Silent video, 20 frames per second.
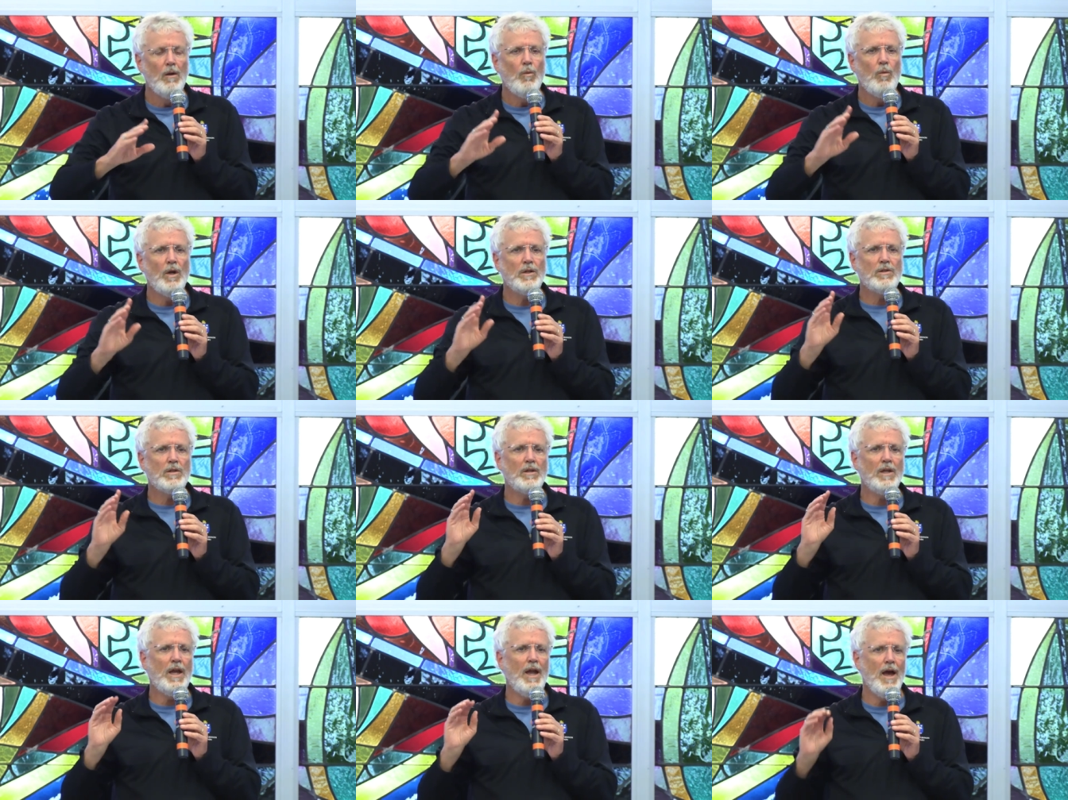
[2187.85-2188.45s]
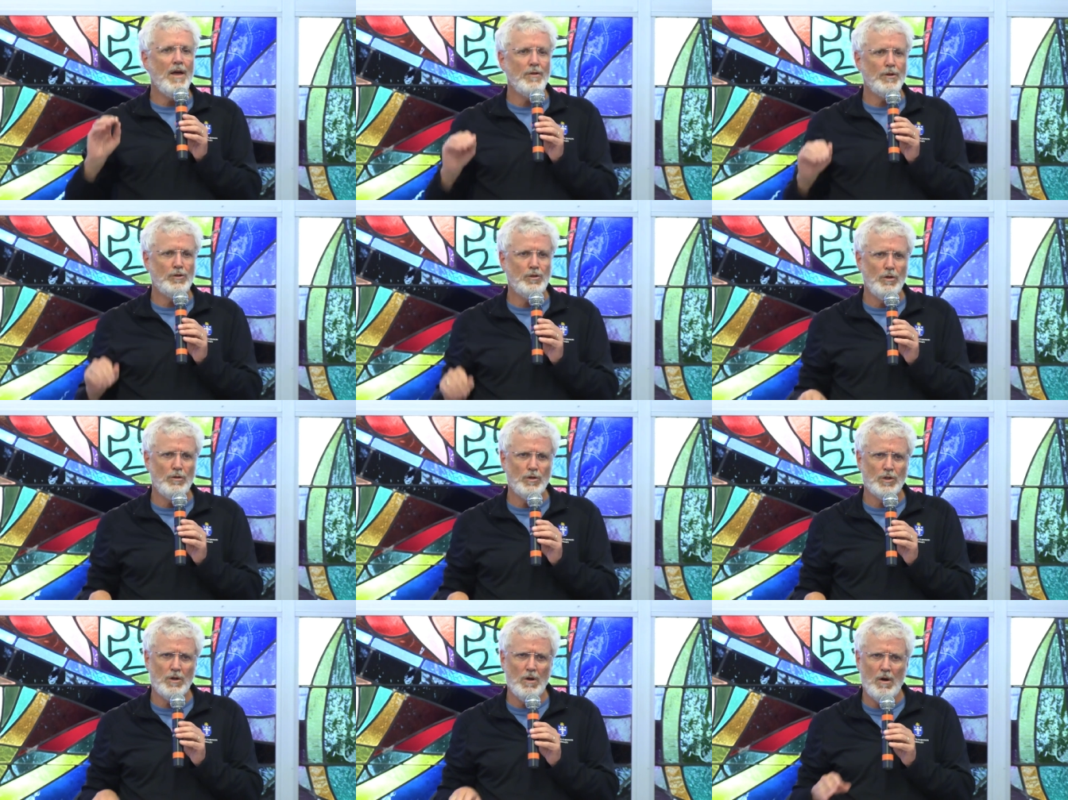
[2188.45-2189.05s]
What's the Catholic
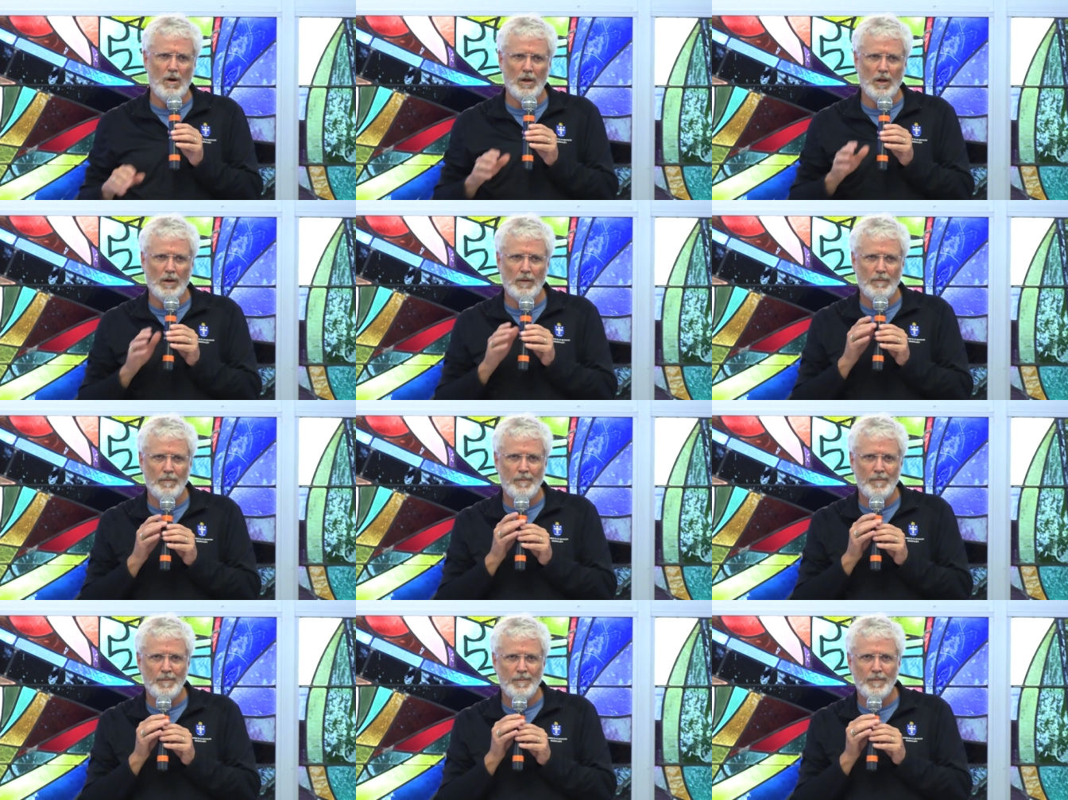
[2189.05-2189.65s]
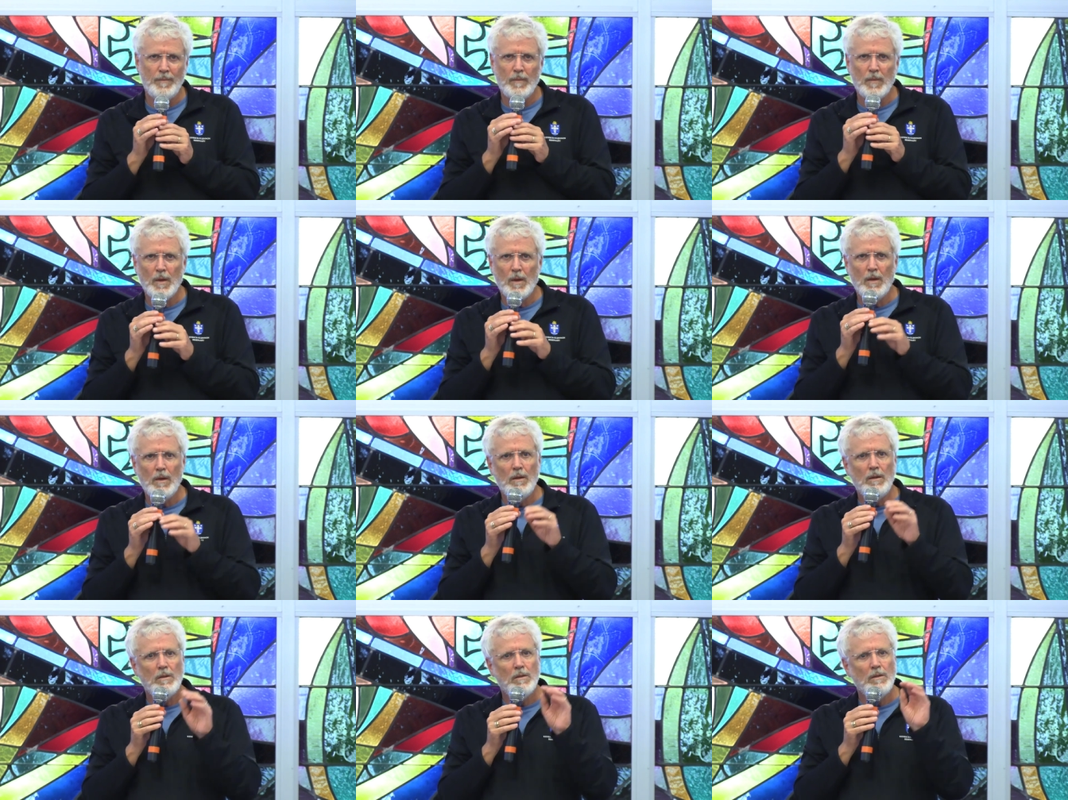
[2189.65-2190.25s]
Church call
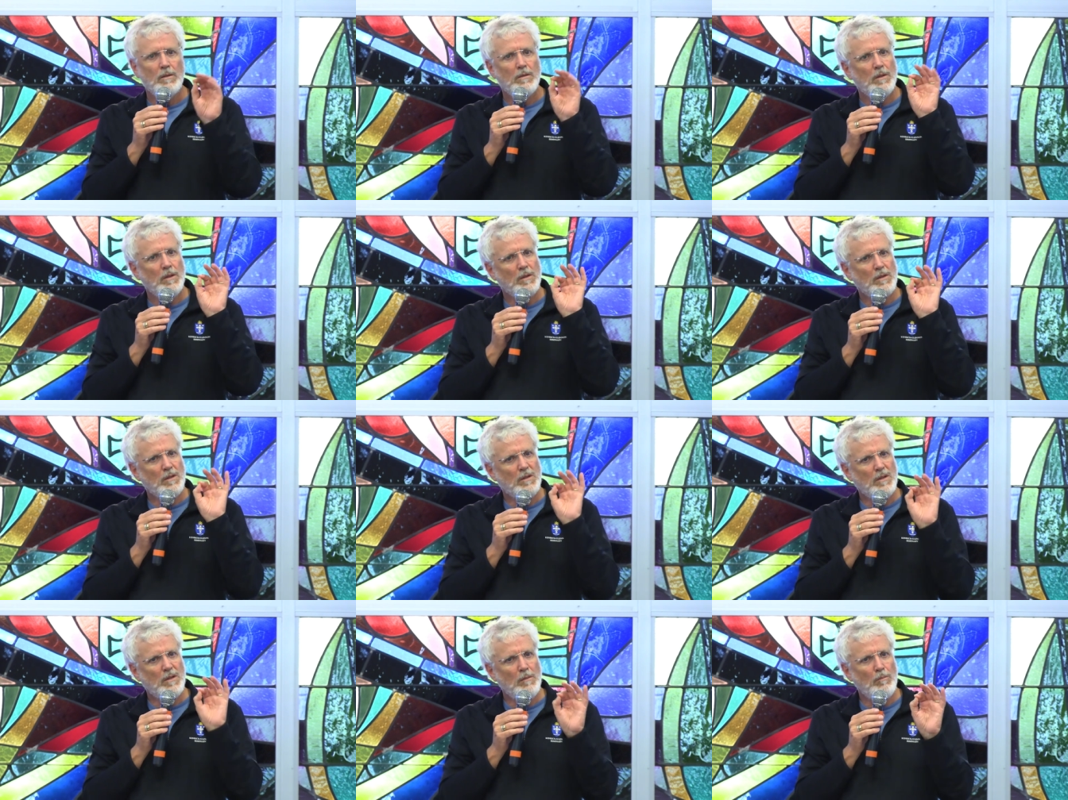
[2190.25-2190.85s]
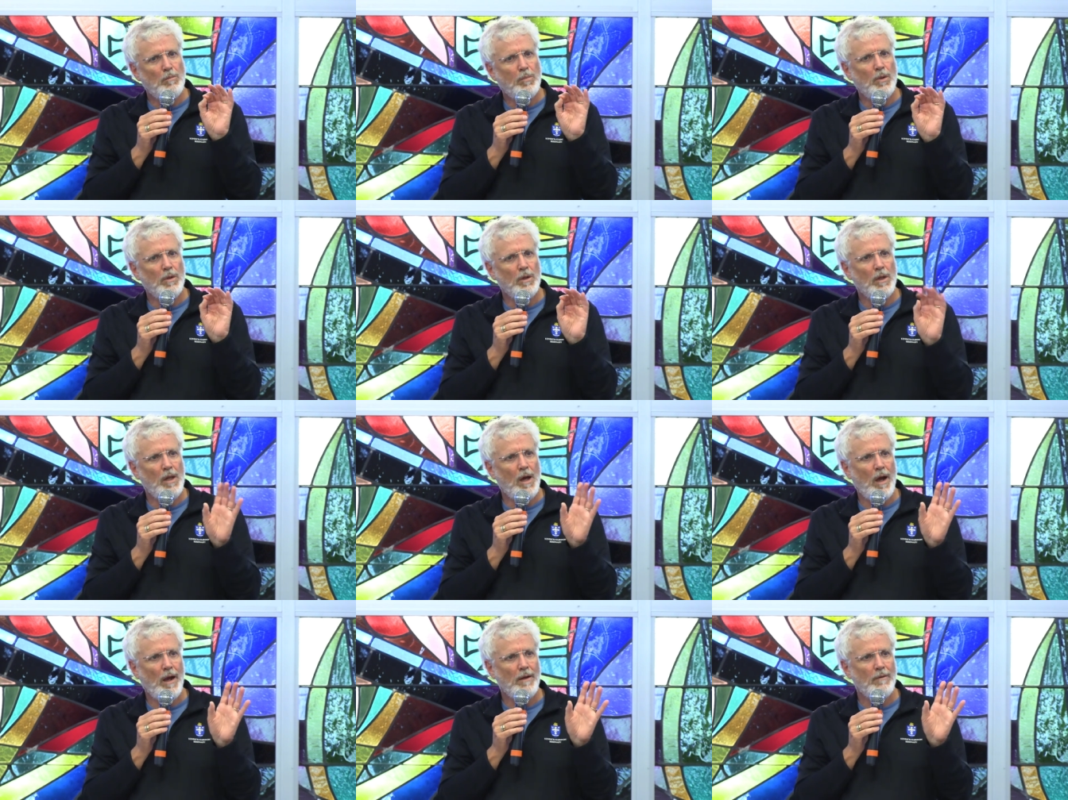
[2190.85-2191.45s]
it? The simple
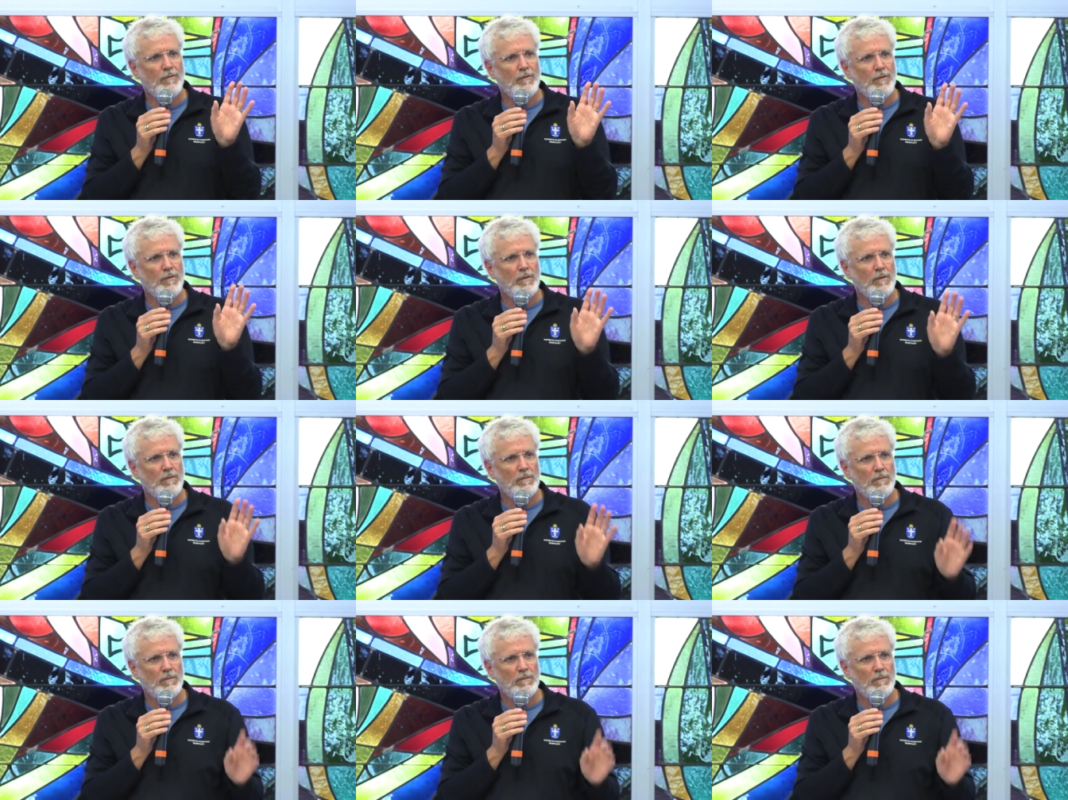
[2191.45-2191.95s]
life.